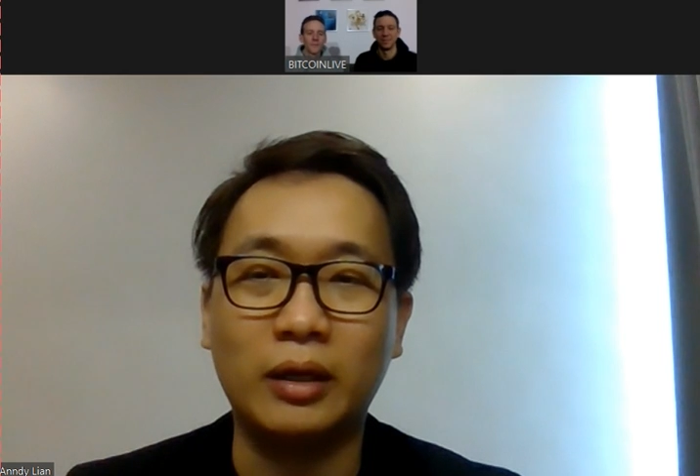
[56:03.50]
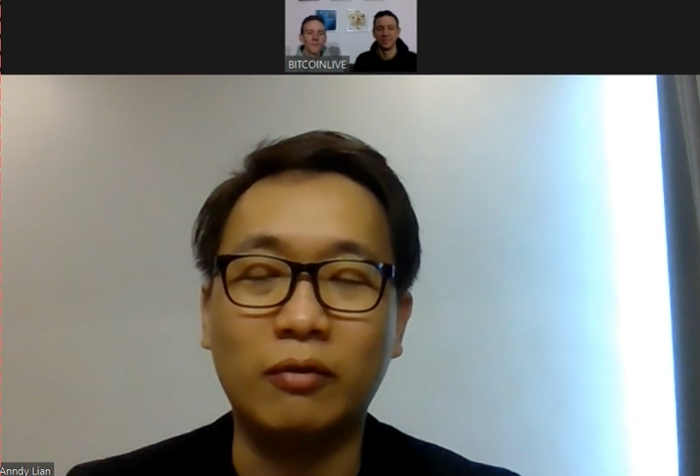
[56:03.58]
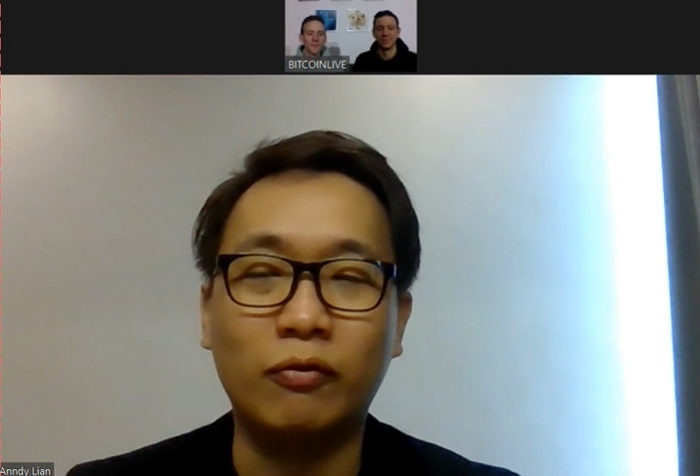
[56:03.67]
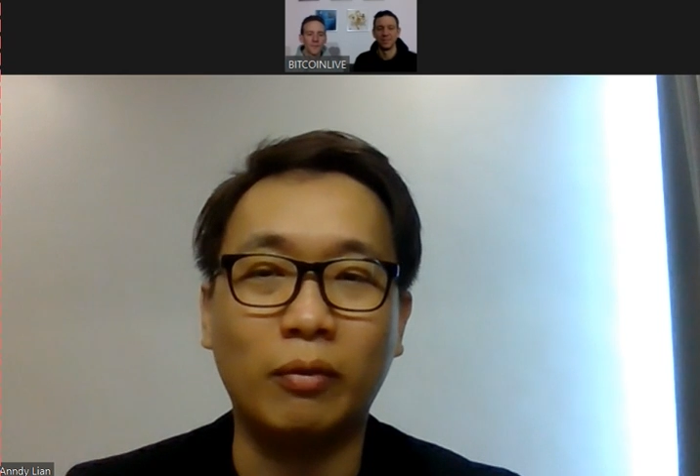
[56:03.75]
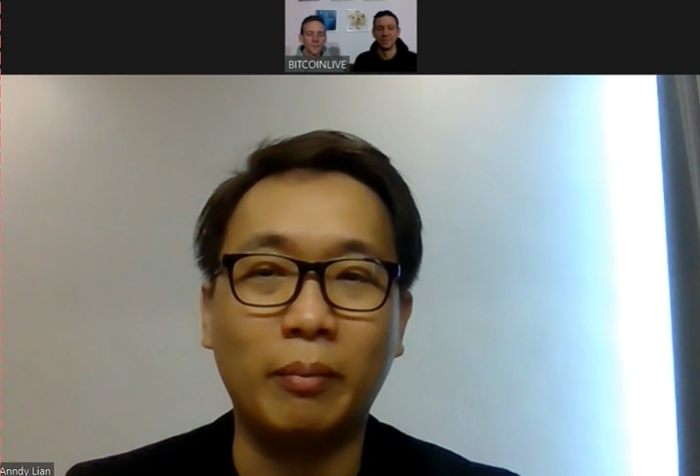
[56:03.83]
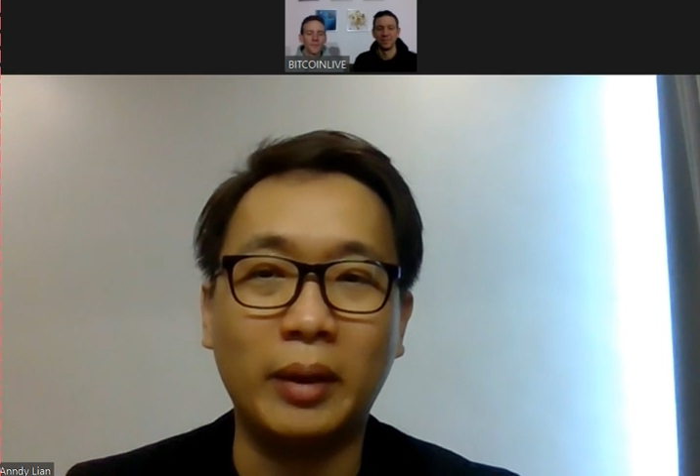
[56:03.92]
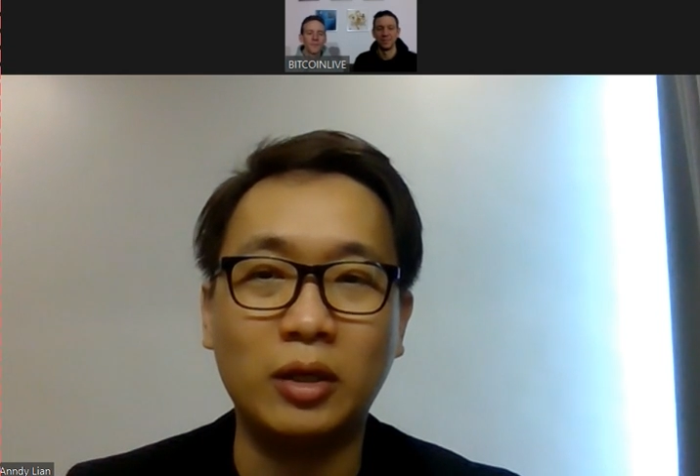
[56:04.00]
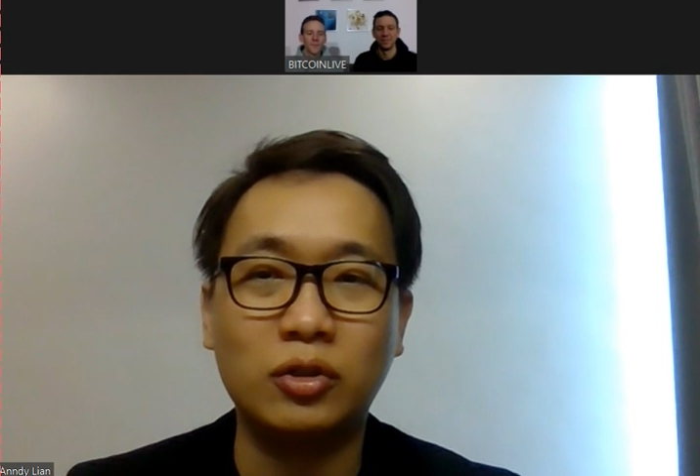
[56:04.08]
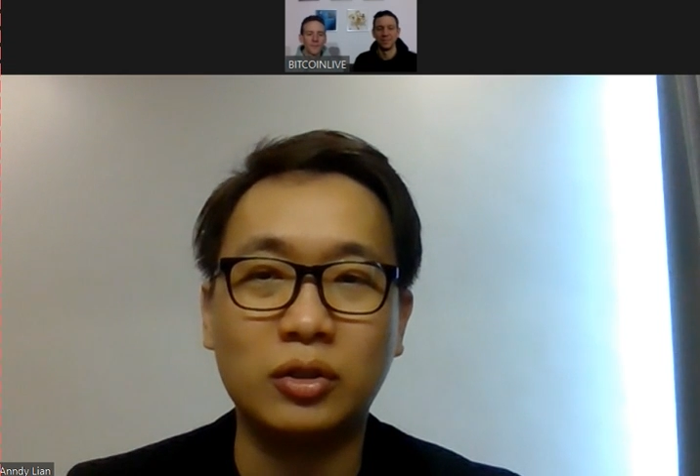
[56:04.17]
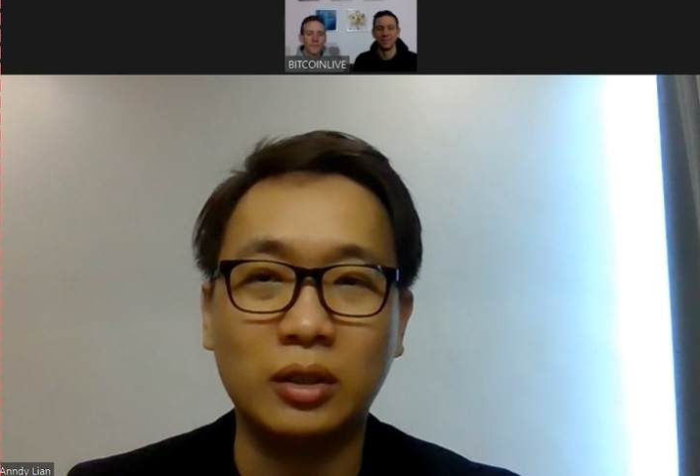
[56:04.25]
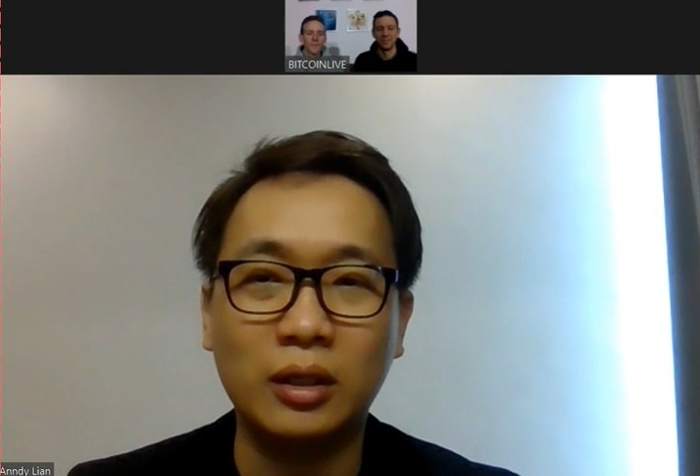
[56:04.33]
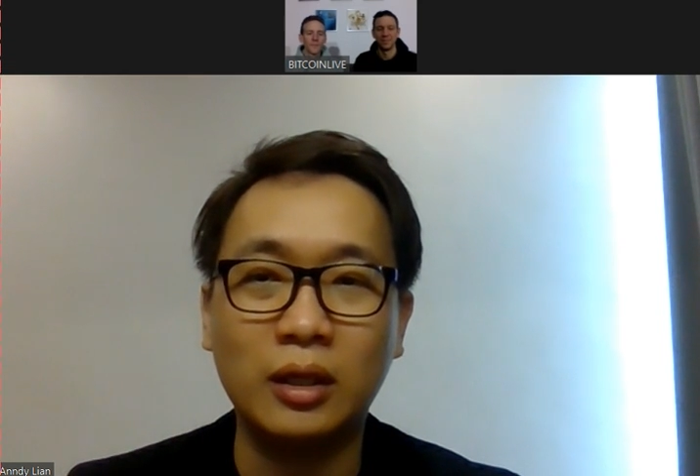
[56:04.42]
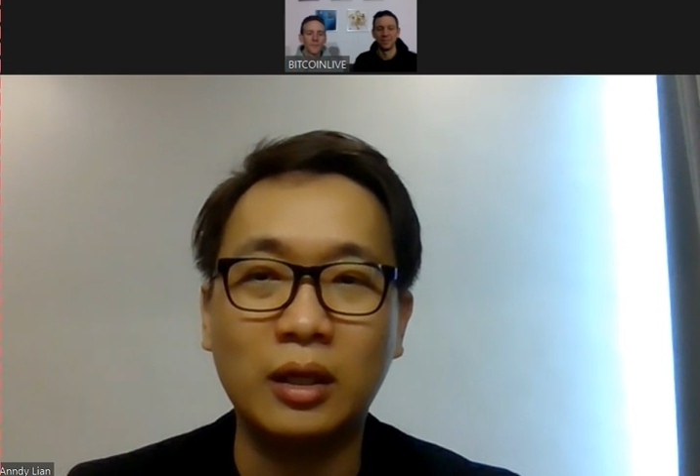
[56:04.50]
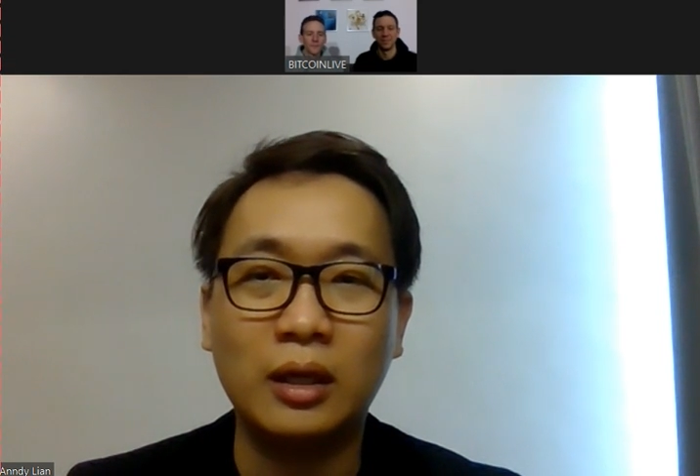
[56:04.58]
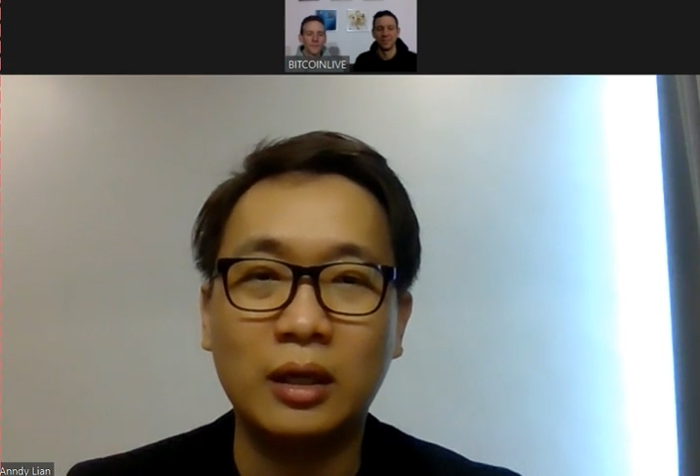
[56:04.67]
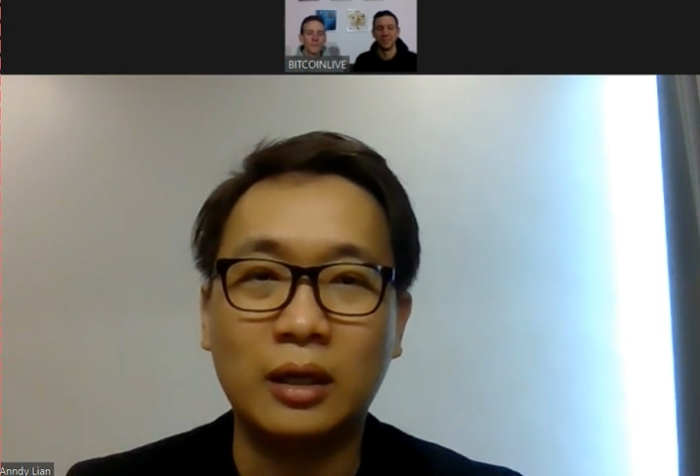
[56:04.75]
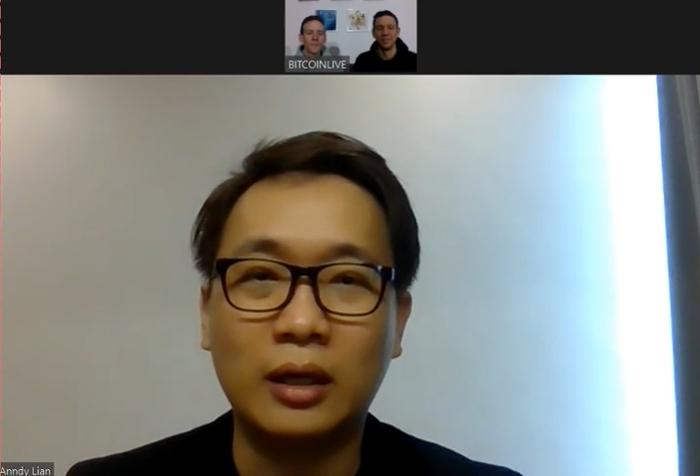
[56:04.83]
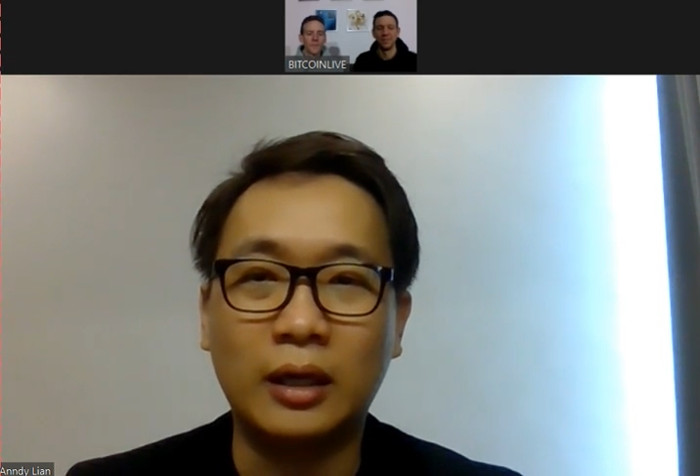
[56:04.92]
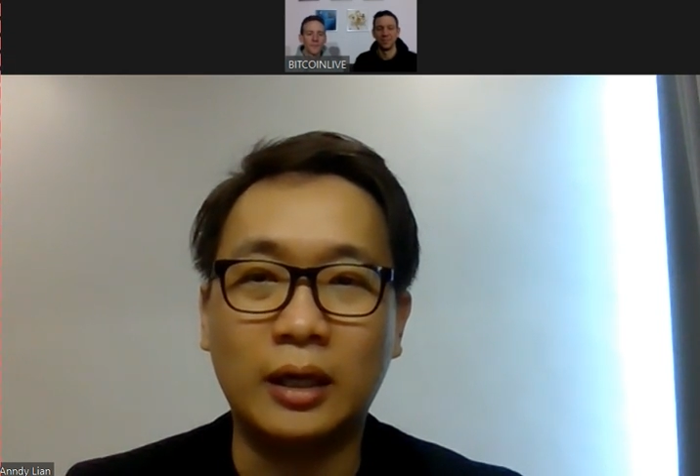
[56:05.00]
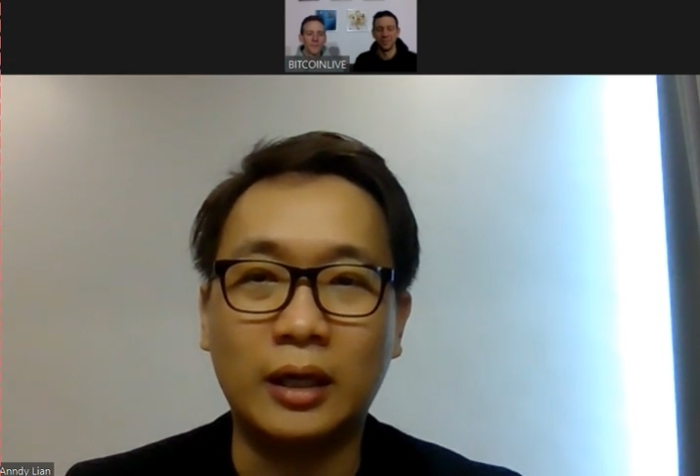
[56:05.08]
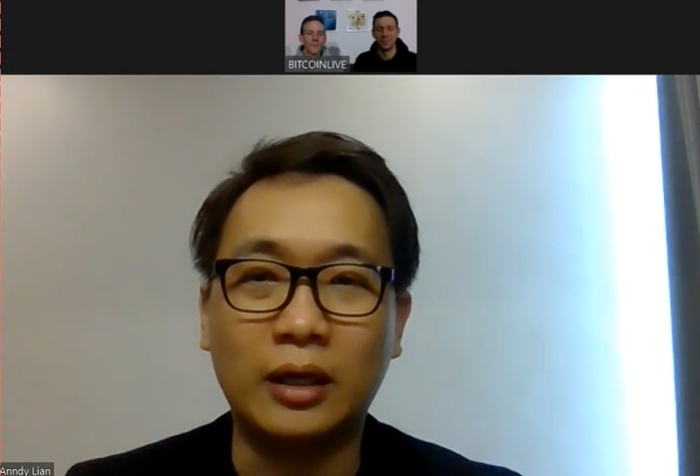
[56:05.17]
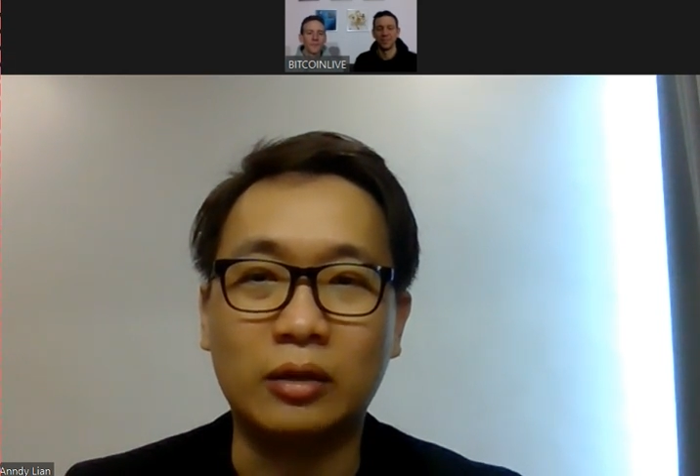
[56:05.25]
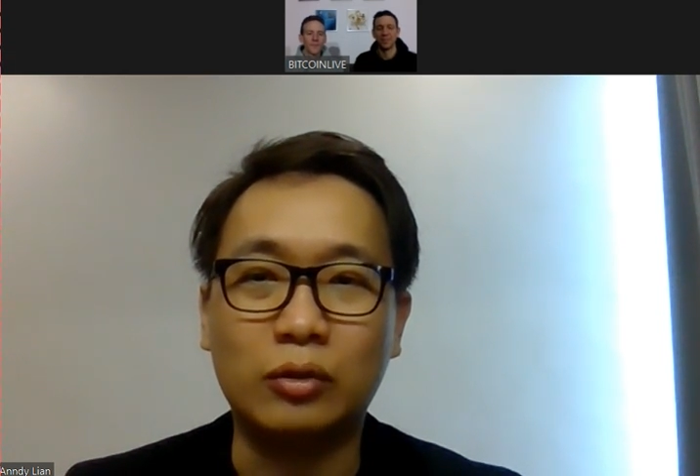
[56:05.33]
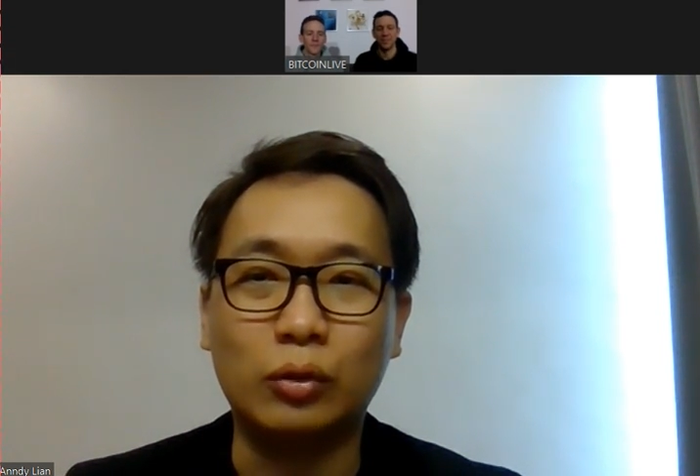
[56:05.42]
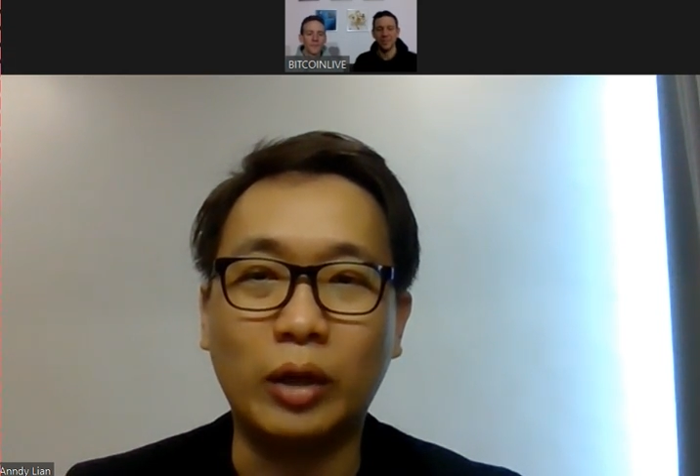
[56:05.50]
information to